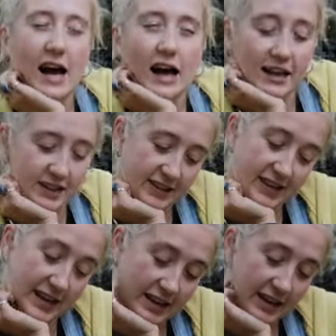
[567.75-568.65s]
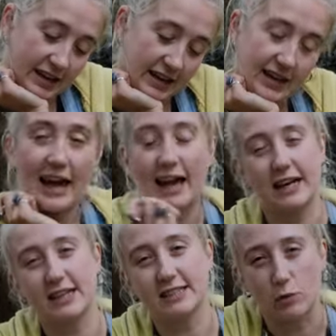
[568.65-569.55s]
I think it can
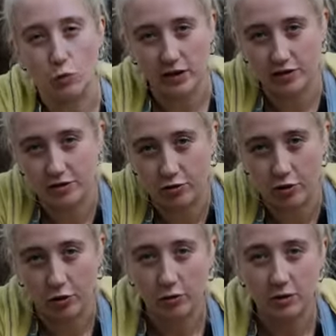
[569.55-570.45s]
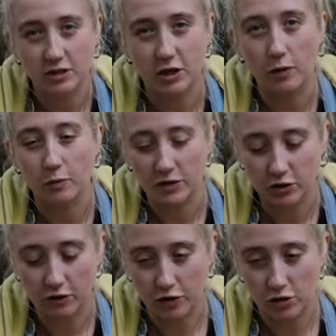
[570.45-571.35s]
let some wind through. So when we're
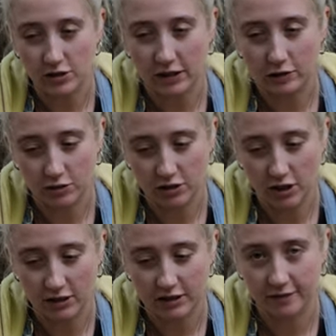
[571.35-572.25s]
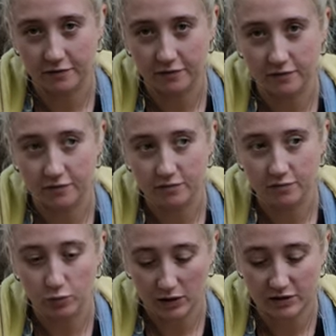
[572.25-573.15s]
sort of using alternative
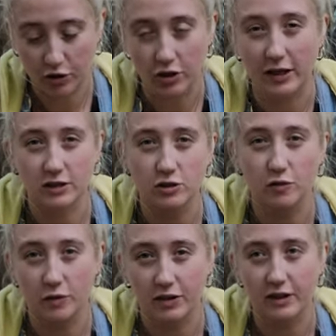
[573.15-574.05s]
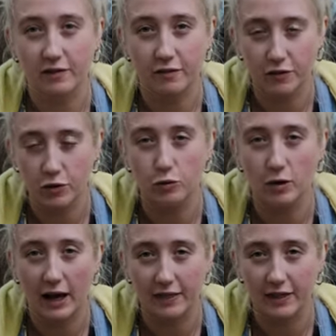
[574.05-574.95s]
ways of cooking, sort of with the fuel
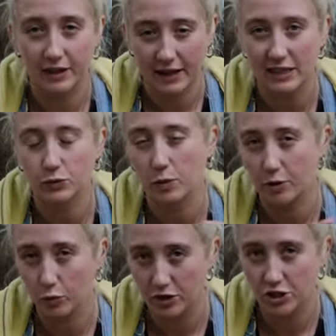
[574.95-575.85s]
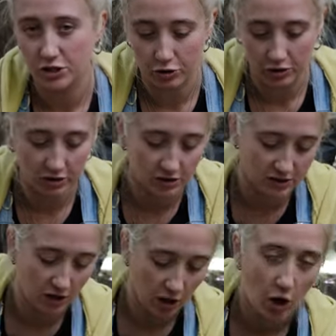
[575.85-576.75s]
and the gas, we put the windshield on, because
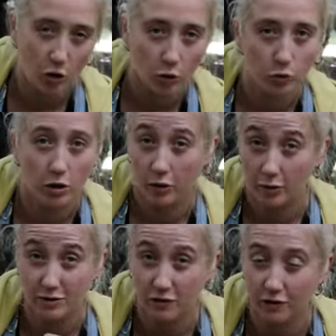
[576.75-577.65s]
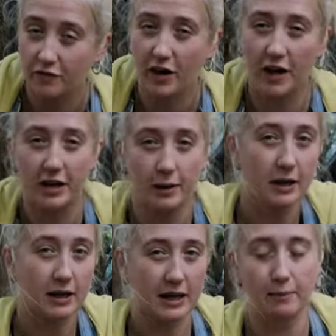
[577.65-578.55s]
the whole, although it's good for fire,
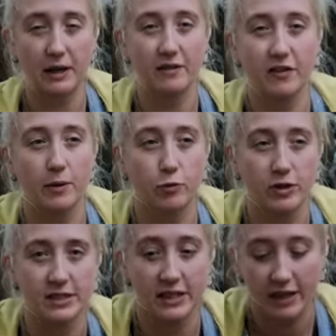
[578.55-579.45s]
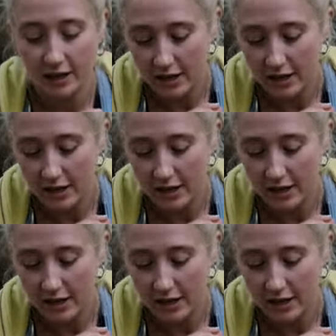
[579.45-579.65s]
can make it very breezy.